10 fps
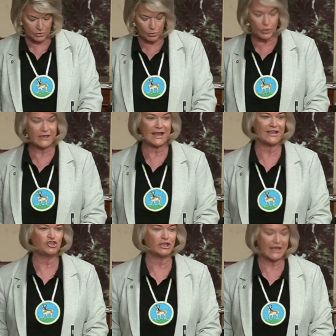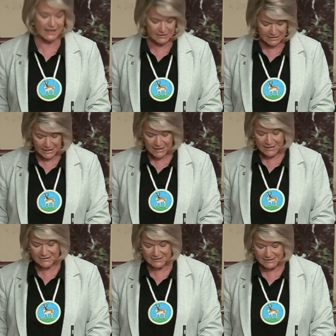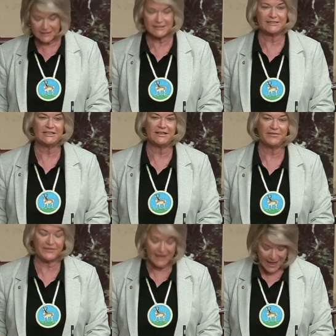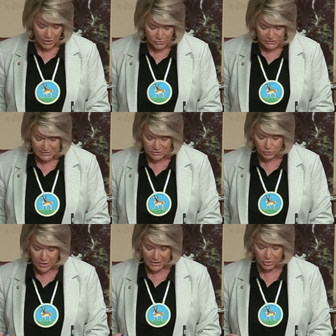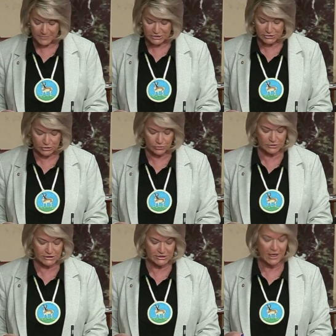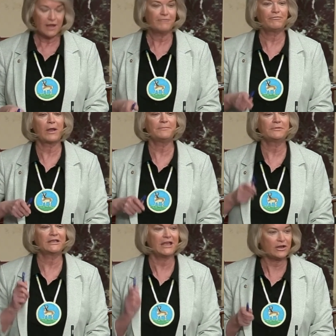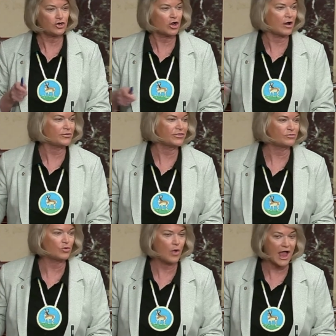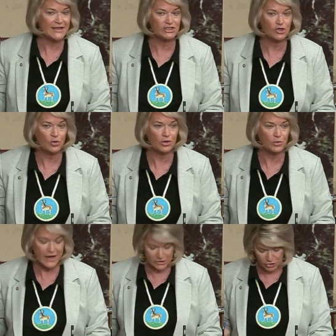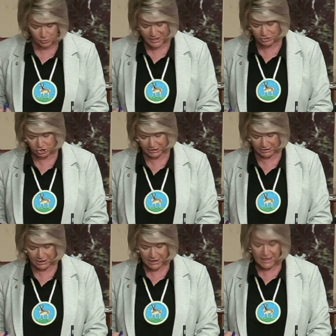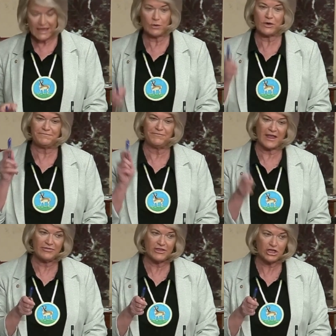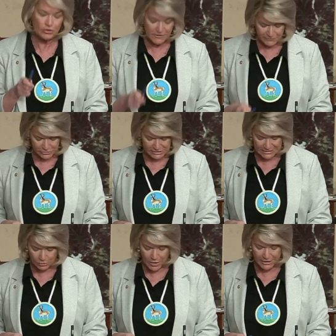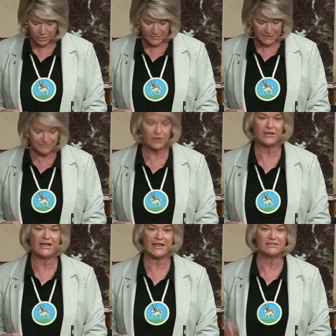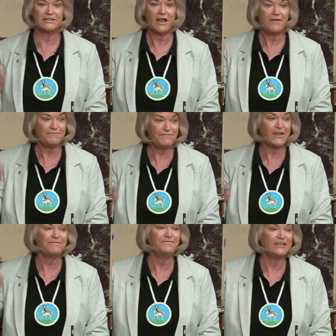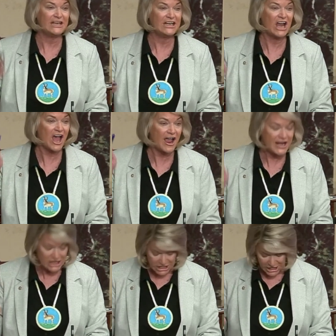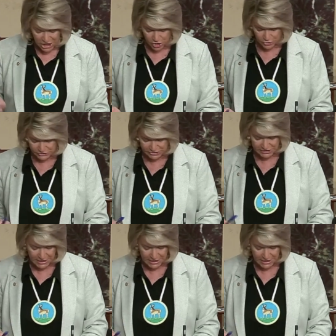would educate 60,000 Wyoming students from kindergarten through high school graduation. It would fund the University of Wyoming for the next 59 years.